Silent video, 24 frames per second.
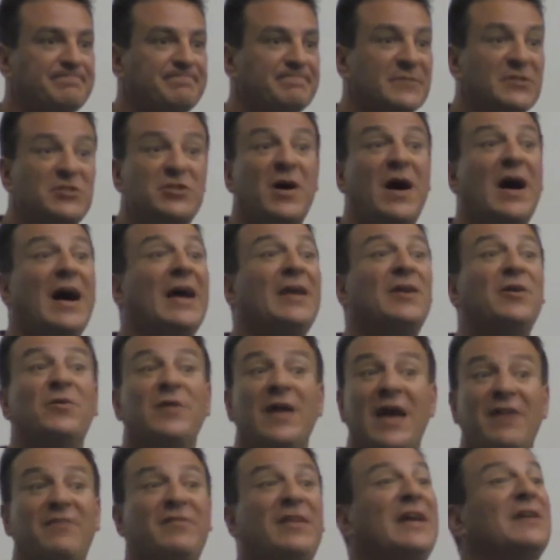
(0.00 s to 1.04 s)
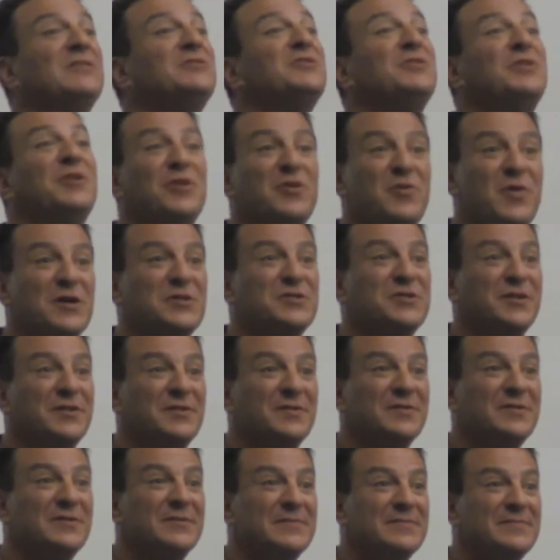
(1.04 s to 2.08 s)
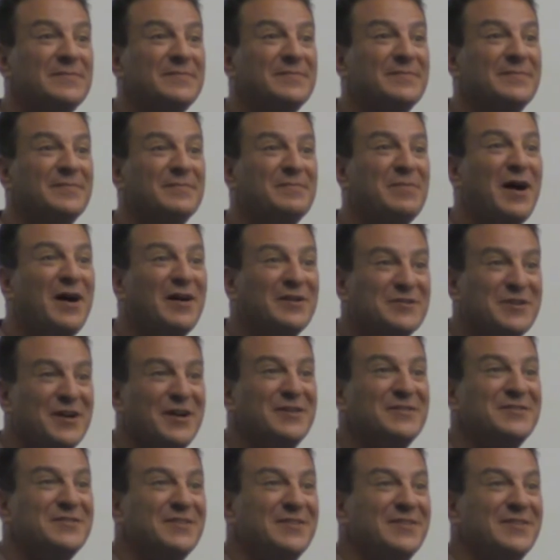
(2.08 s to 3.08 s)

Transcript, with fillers: So I don't have an answer to your question. Apologize.